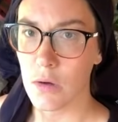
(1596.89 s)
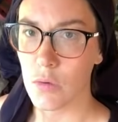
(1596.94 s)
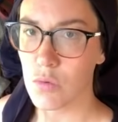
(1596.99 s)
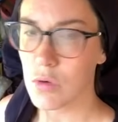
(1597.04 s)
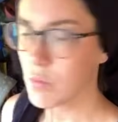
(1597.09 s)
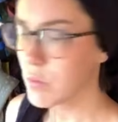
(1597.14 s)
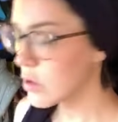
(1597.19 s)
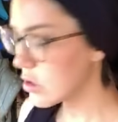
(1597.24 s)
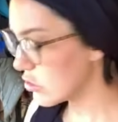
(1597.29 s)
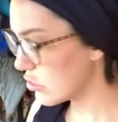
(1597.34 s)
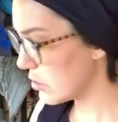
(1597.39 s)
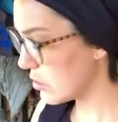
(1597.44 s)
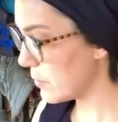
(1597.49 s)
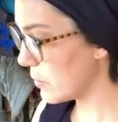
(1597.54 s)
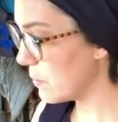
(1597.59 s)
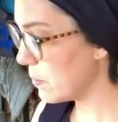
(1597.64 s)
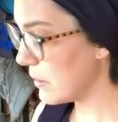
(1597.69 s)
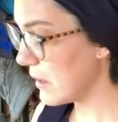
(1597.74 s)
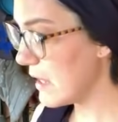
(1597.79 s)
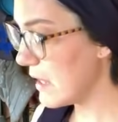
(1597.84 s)
We worship
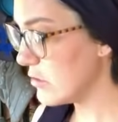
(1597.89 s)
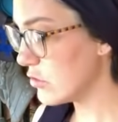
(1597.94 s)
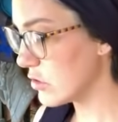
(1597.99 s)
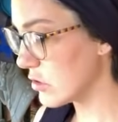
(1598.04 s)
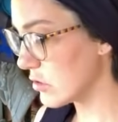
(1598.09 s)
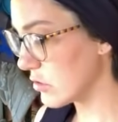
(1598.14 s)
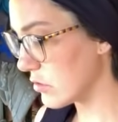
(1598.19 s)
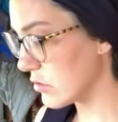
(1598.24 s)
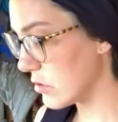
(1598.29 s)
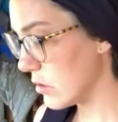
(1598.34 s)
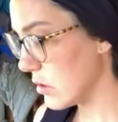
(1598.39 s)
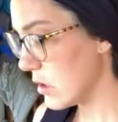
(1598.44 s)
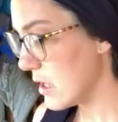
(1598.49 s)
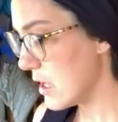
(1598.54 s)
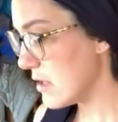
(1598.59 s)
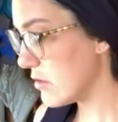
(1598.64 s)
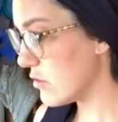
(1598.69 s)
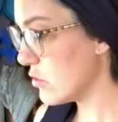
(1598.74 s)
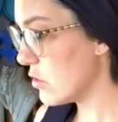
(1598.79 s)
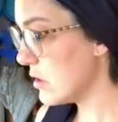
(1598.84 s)
our pleasures.
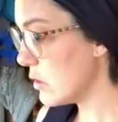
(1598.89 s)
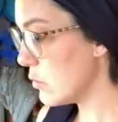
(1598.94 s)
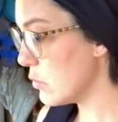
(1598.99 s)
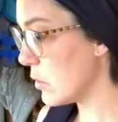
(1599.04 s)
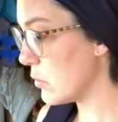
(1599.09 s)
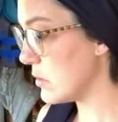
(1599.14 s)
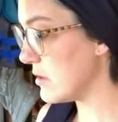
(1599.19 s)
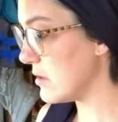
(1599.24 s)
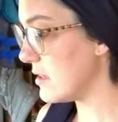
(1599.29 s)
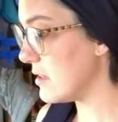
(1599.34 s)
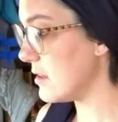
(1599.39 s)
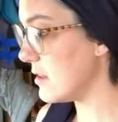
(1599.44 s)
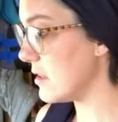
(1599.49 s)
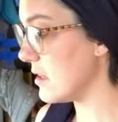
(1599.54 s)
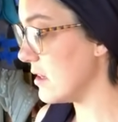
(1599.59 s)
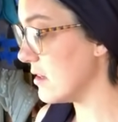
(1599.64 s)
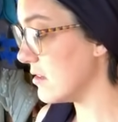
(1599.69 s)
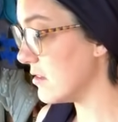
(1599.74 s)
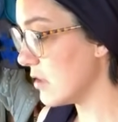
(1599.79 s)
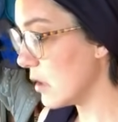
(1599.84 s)
It's only when we see
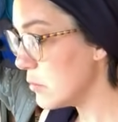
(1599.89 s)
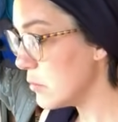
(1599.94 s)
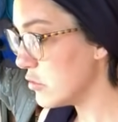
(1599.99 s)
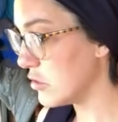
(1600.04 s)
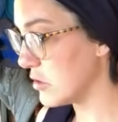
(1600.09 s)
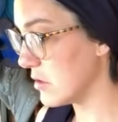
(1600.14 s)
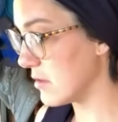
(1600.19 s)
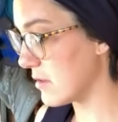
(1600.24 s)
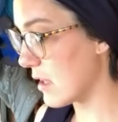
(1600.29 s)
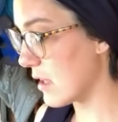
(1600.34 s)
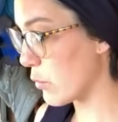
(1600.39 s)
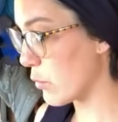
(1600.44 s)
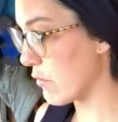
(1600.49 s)
the assumptions that